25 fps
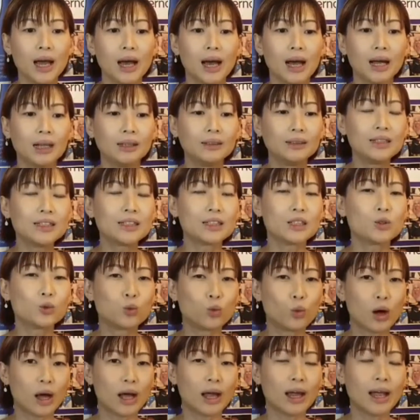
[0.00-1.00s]
And this is
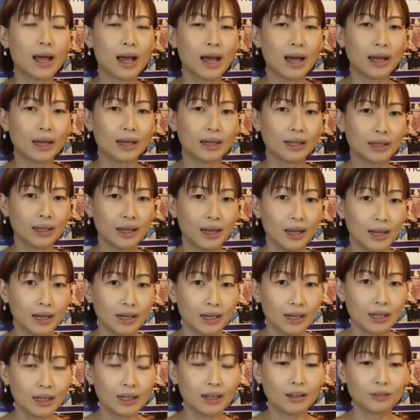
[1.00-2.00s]
why I
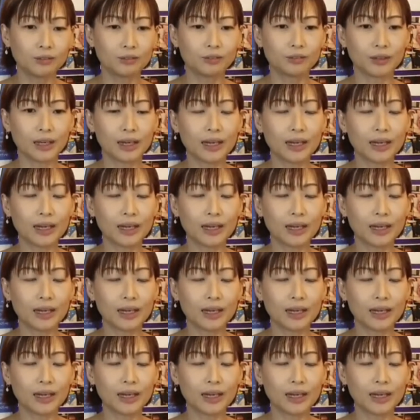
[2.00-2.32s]
love,